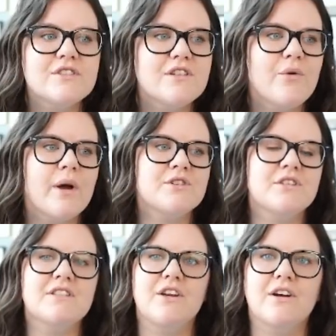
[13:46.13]
to the
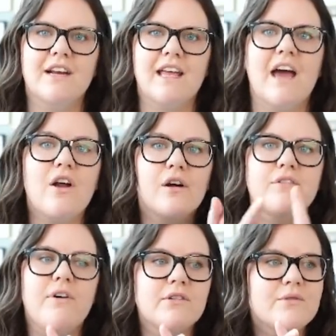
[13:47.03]
questions that you're gonna get are
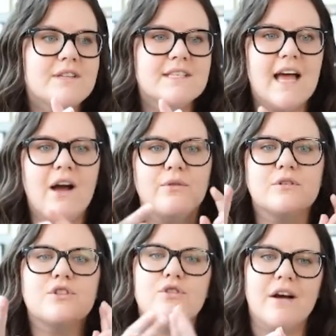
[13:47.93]
follow the
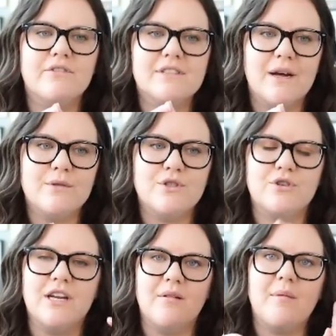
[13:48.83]
sound, travel
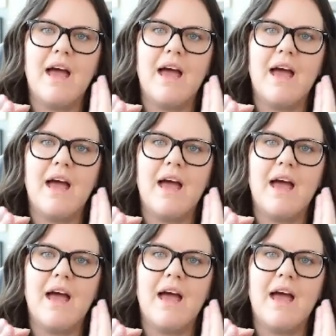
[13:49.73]
downstream,